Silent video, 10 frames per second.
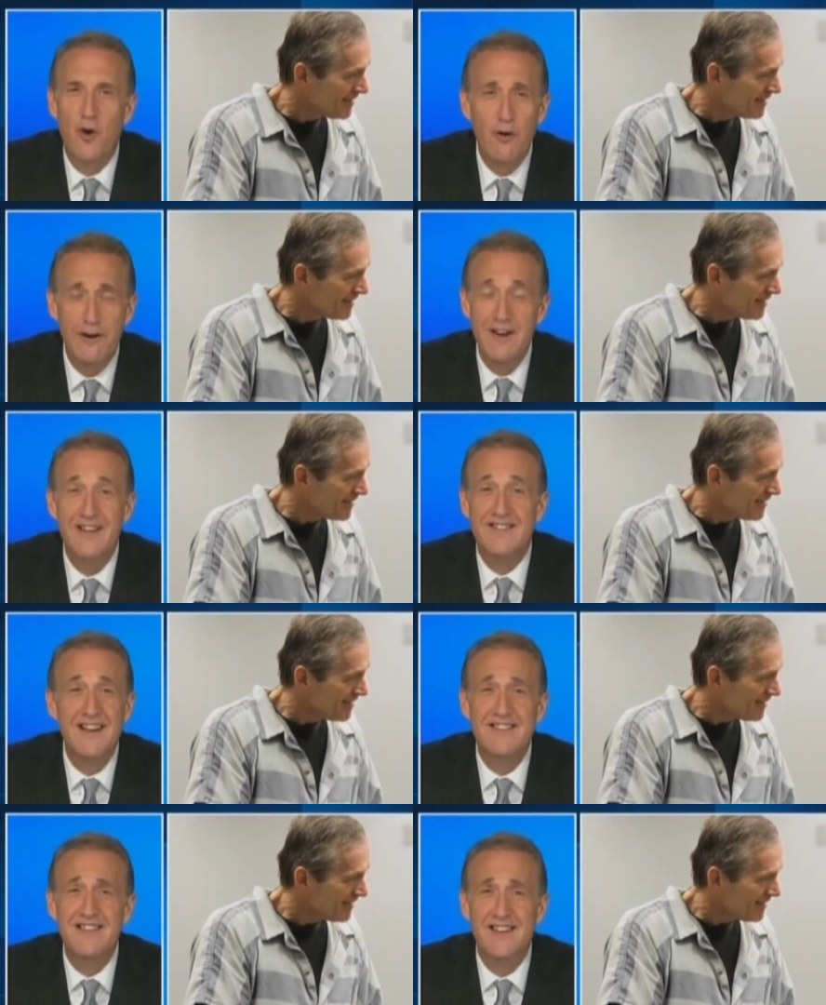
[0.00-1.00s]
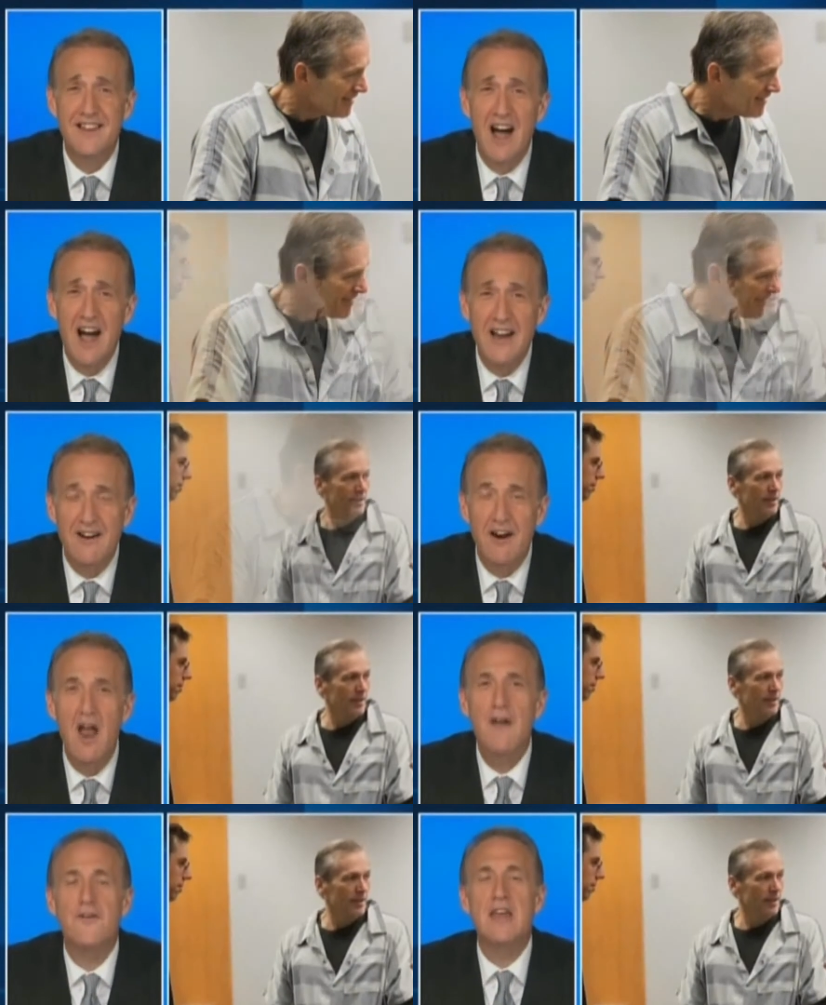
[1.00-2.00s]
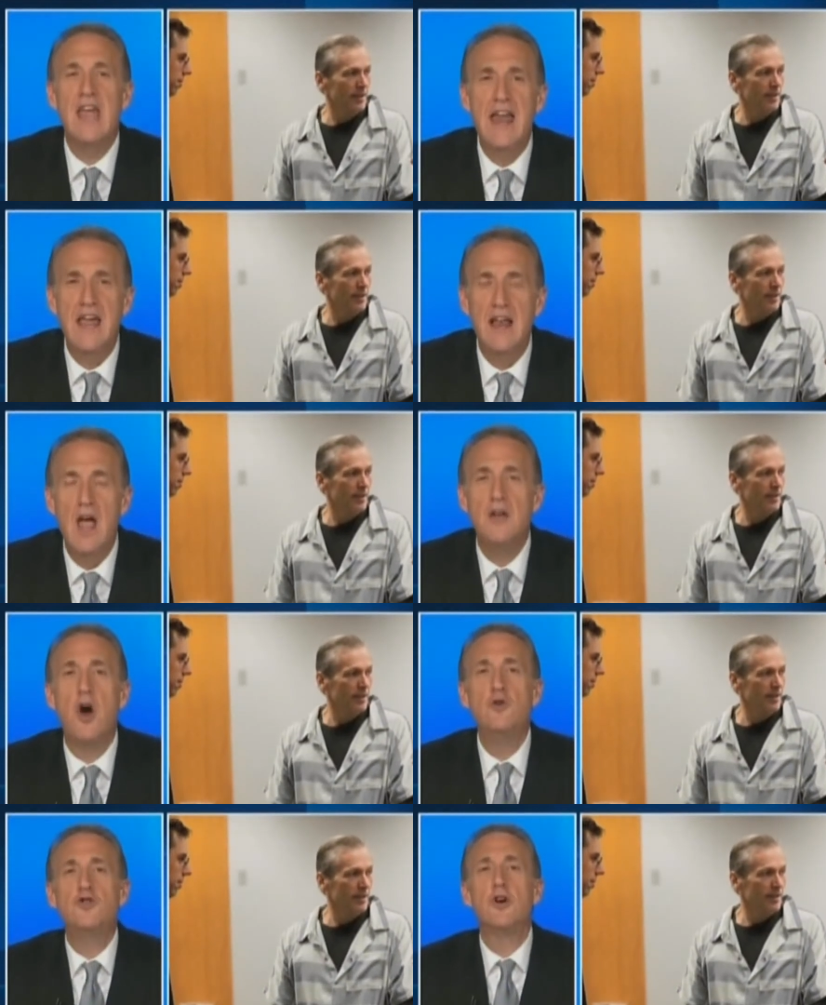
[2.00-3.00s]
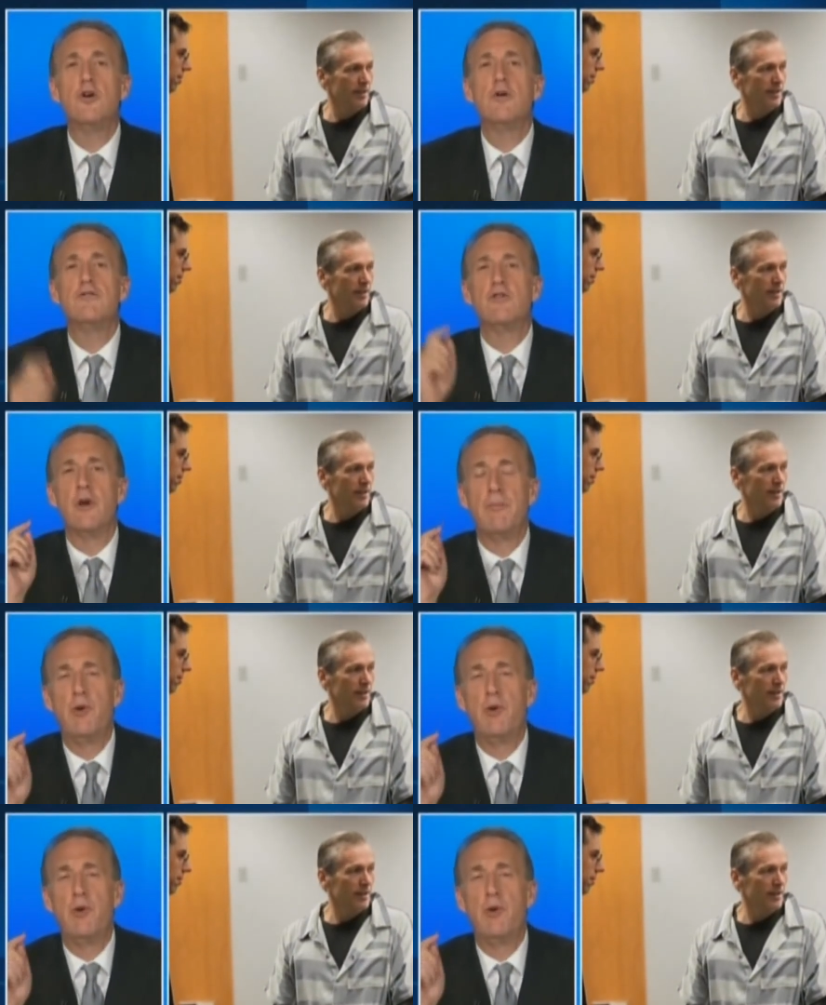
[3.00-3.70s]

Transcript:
Speaker 1: story that says he's a liar. Forget it. No juror is going to